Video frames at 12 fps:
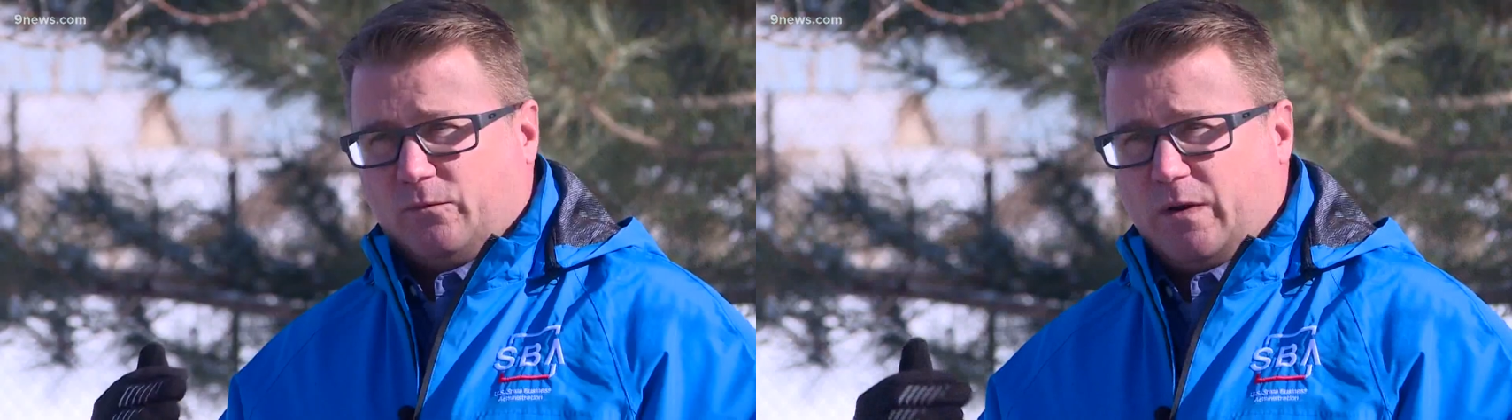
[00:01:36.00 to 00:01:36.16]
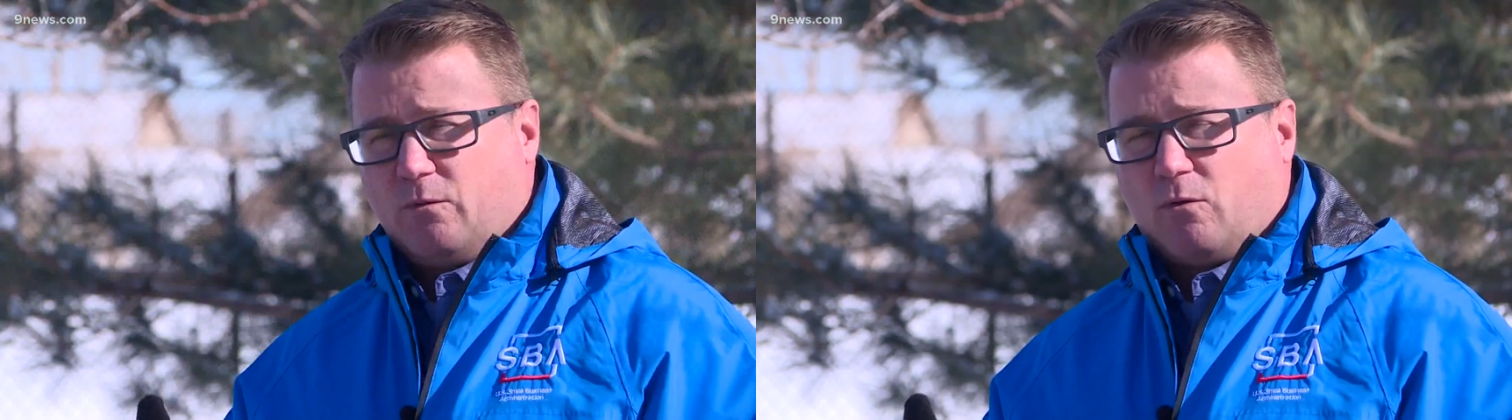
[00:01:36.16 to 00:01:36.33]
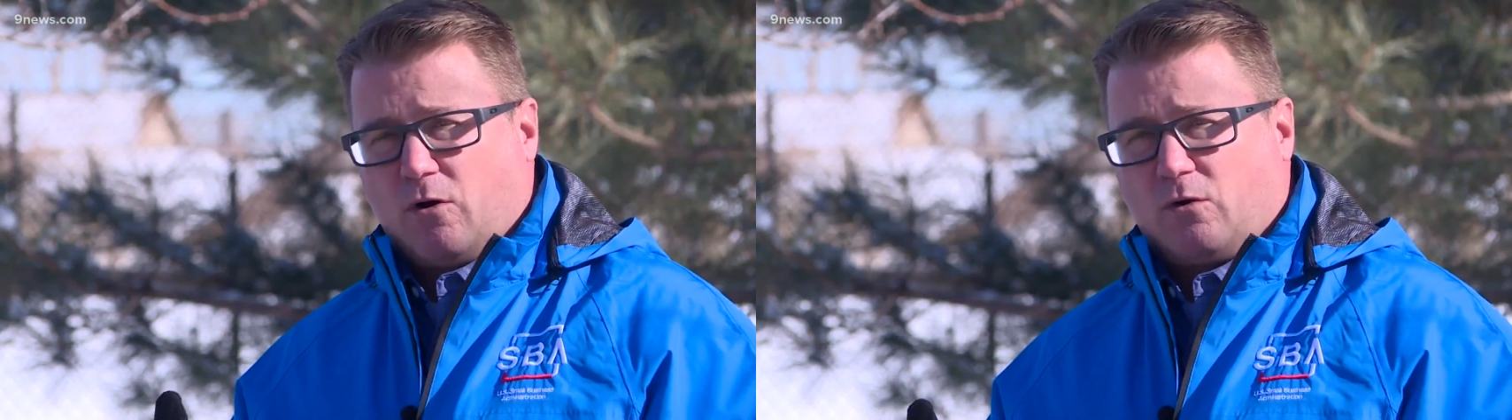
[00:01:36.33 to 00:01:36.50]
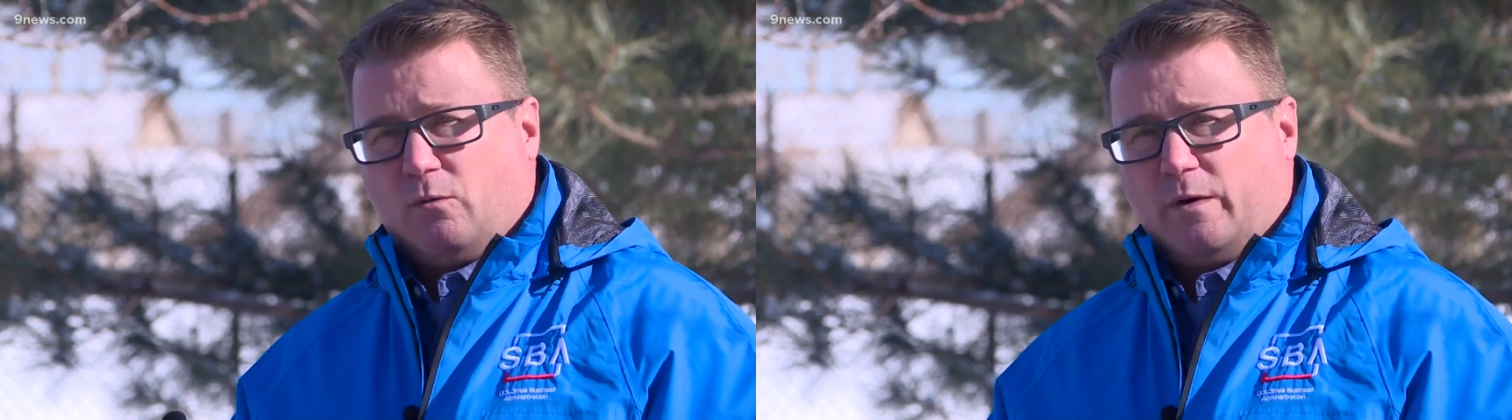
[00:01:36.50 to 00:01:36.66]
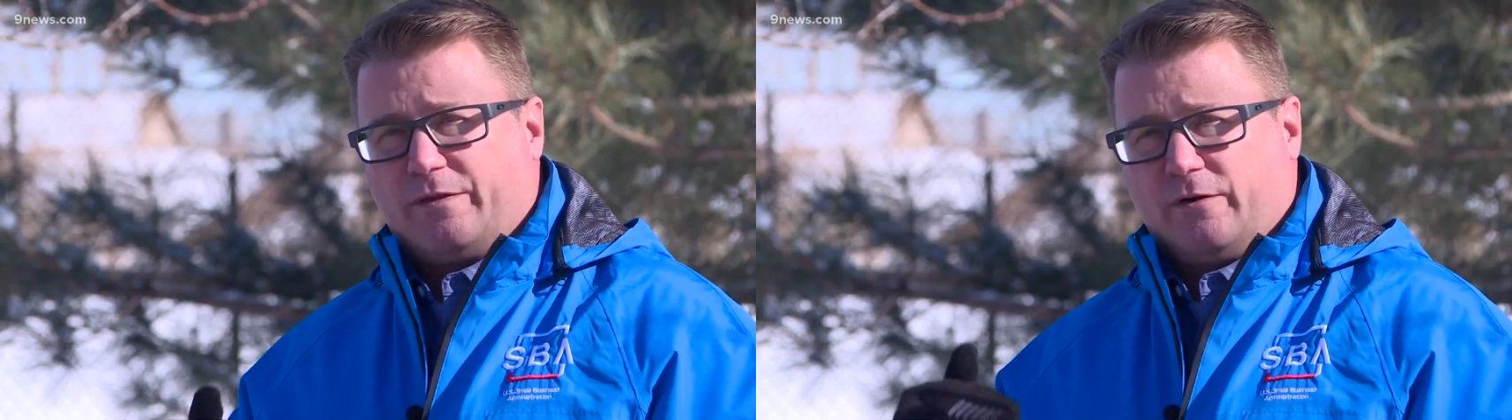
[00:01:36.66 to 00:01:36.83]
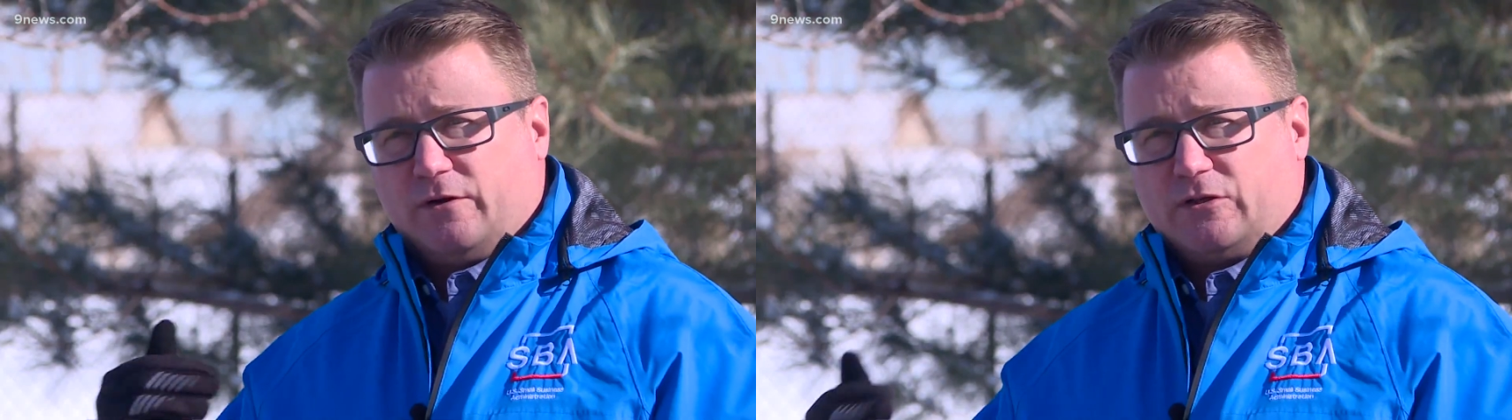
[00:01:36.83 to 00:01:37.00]
We work
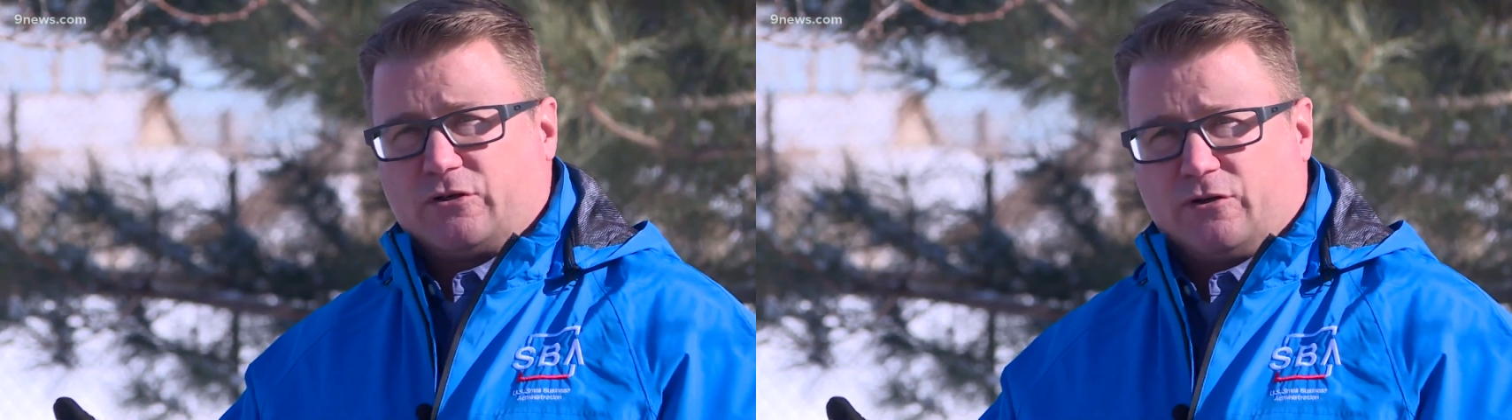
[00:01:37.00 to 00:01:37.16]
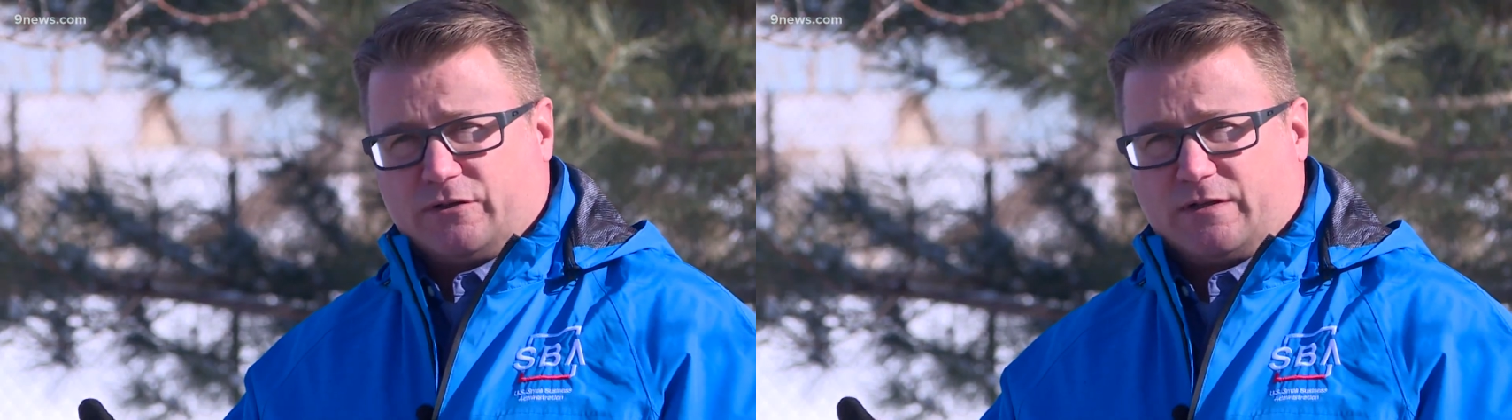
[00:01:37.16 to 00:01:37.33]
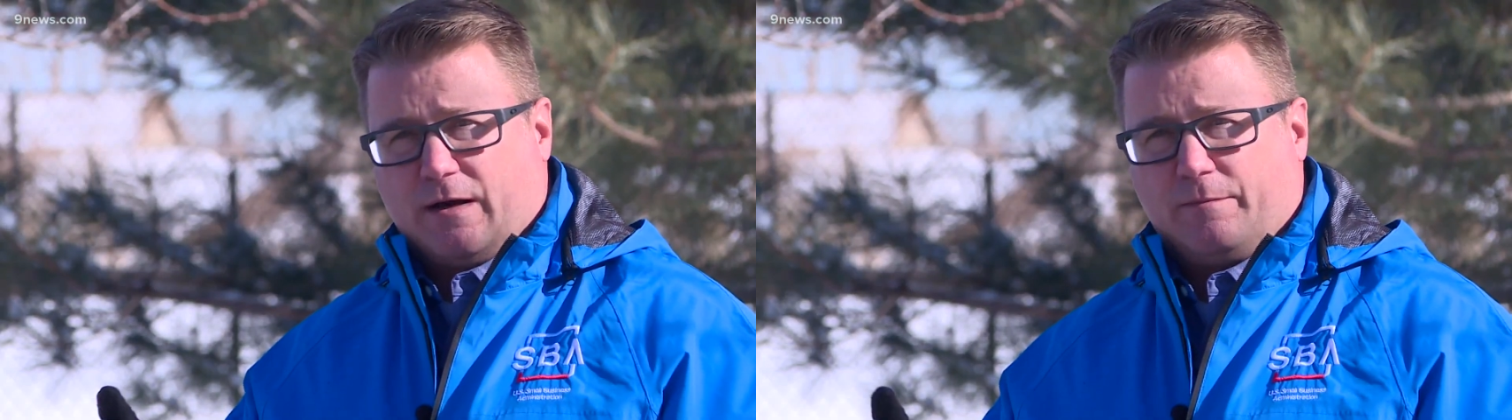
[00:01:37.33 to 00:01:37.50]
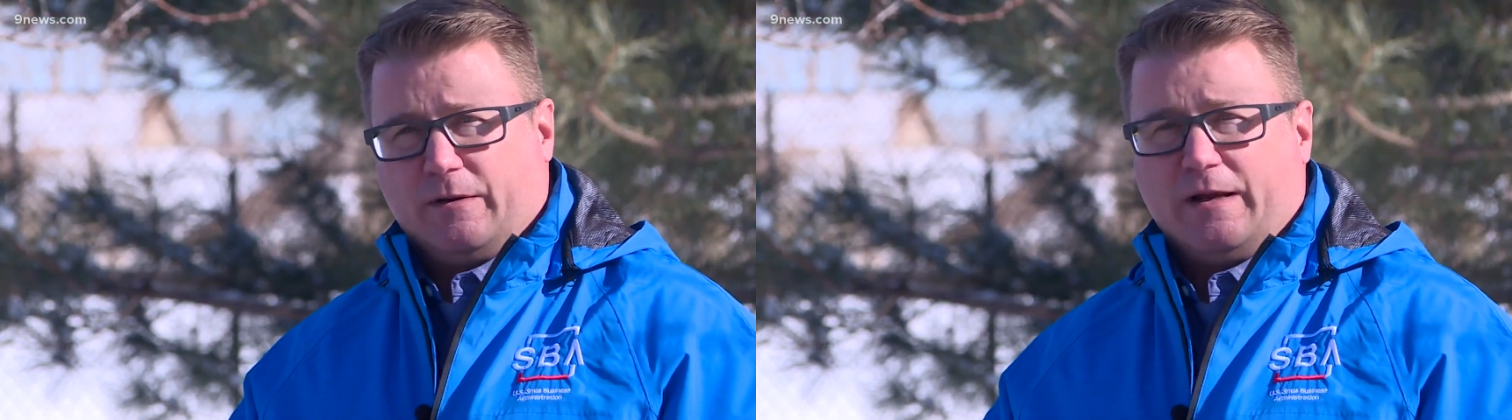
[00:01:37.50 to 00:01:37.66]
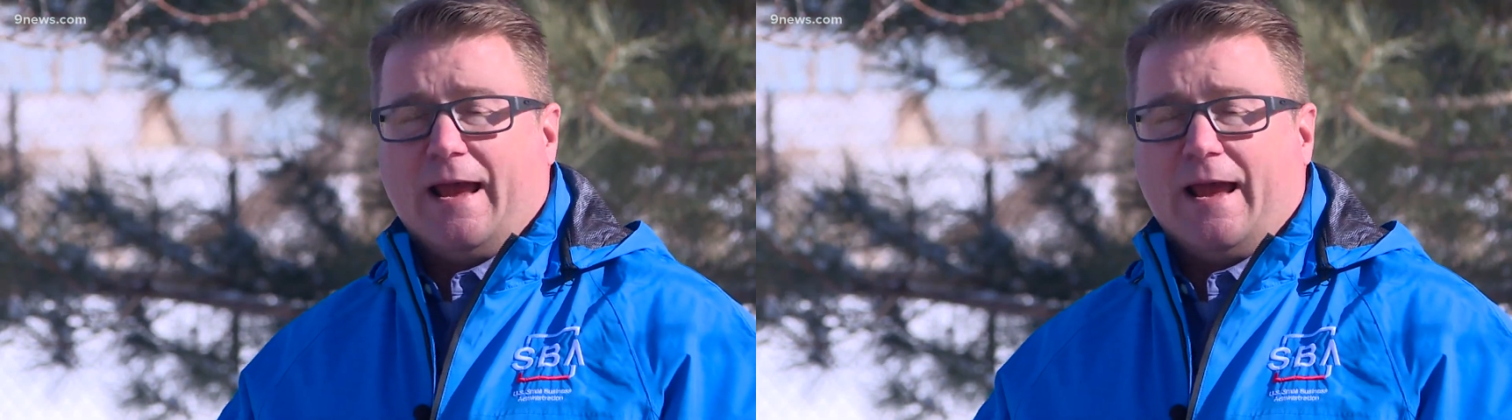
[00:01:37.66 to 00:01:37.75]
with your insurance company